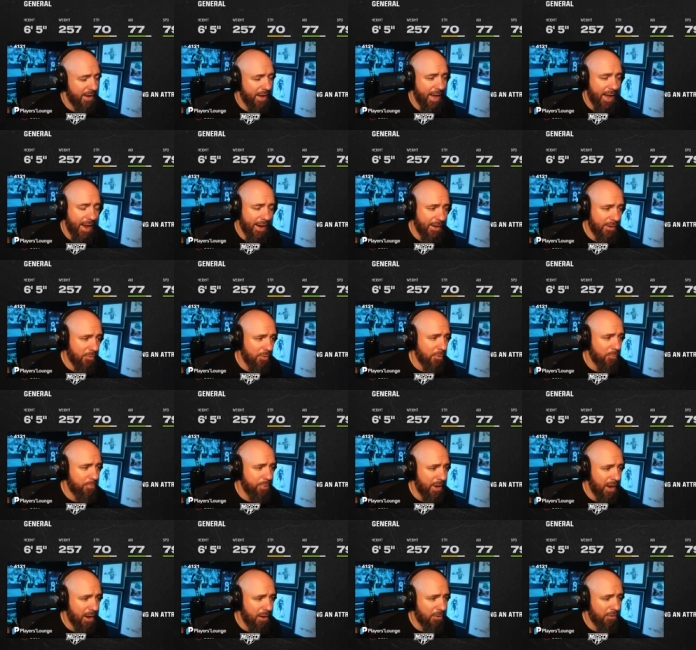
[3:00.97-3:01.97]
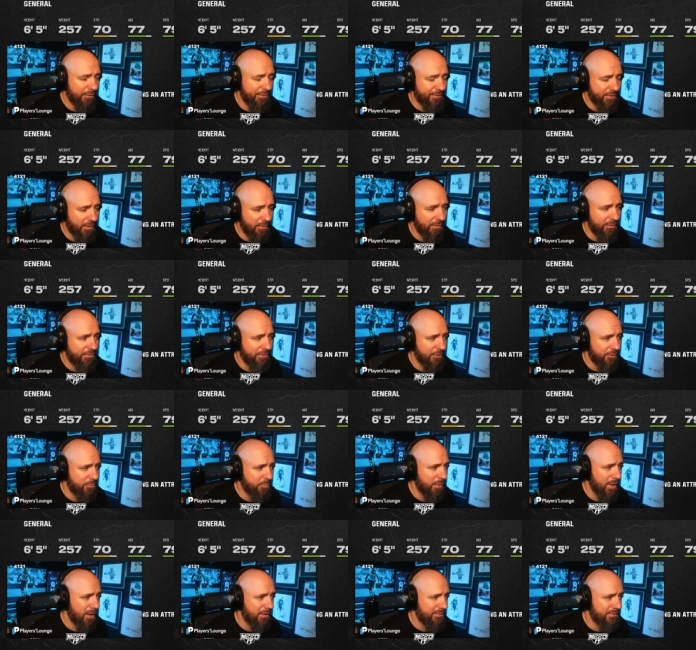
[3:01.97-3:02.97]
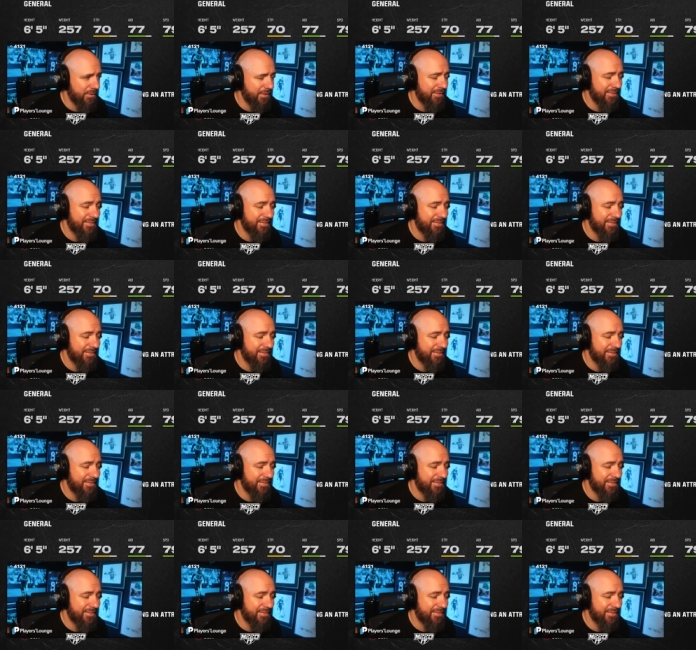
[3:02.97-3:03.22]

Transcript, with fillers: eighty-one power, seventy-six block shed,